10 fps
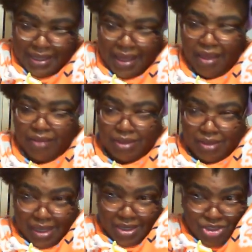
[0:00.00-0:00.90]
now, that
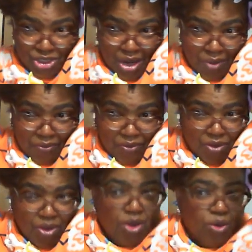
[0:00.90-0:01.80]
they can share with
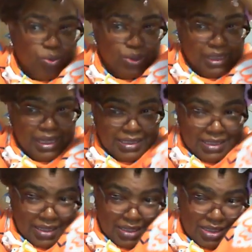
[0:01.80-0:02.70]
you what they
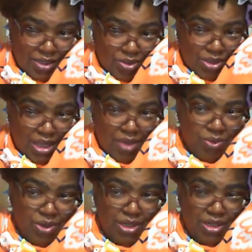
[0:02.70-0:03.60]
did so that they
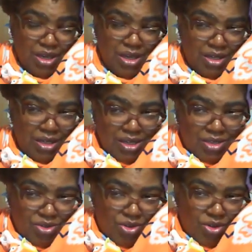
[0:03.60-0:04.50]
wouldn't,
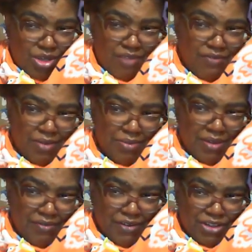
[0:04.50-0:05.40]
give up and
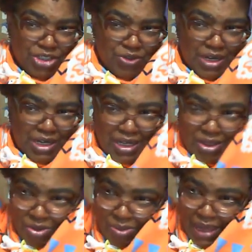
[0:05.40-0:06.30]
get frustrated and
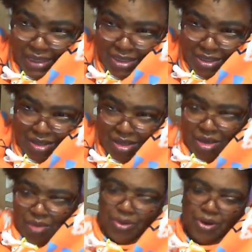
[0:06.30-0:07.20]
go back to
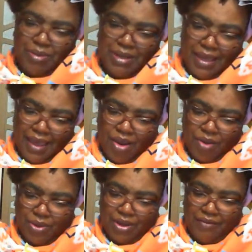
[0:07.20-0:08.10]
perming their hair
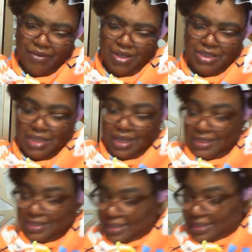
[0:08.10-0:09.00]
or whatever. Because like I
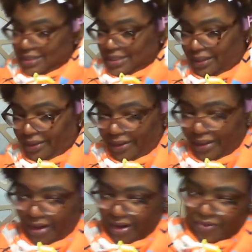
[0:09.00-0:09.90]
said, it is a learning
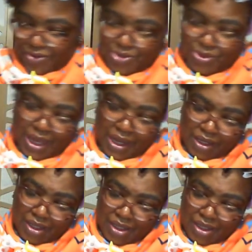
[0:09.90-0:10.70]
curve. You do gotta